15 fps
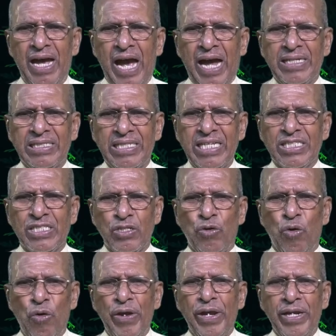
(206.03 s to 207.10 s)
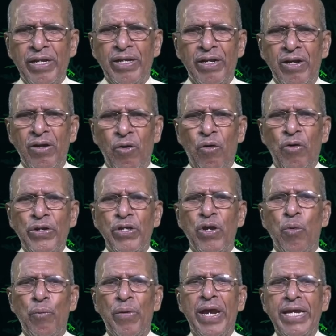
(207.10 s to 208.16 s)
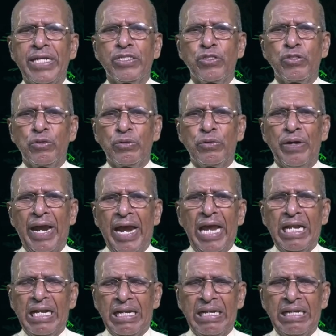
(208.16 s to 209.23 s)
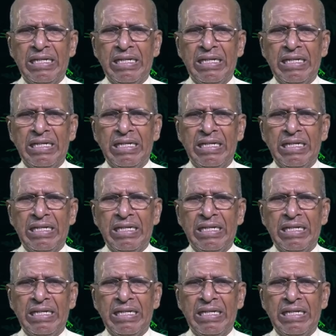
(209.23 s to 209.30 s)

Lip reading: and thus going on your way to hell,